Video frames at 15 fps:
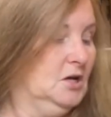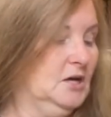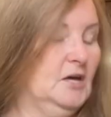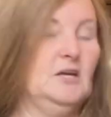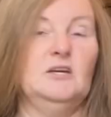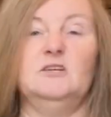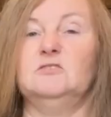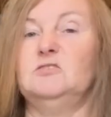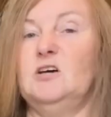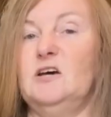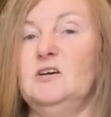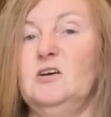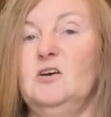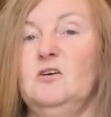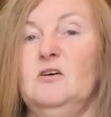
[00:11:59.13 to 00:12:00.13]
He could
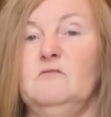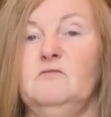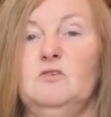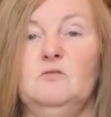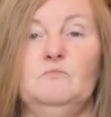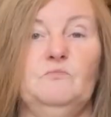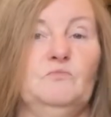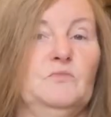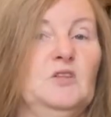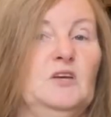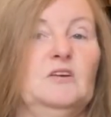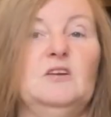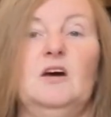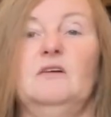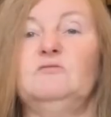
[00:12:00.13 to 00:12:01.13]
take care of her, he
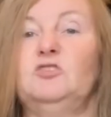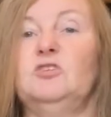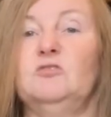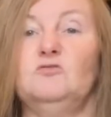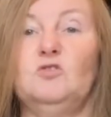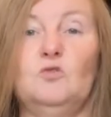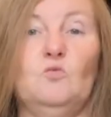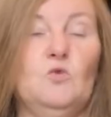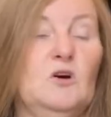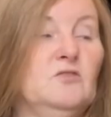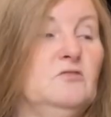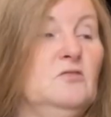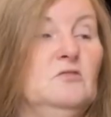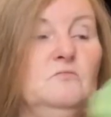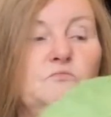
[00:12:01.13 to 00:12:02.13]
could have children with
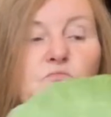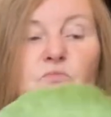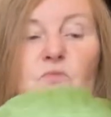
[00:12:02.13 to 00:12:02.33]
her,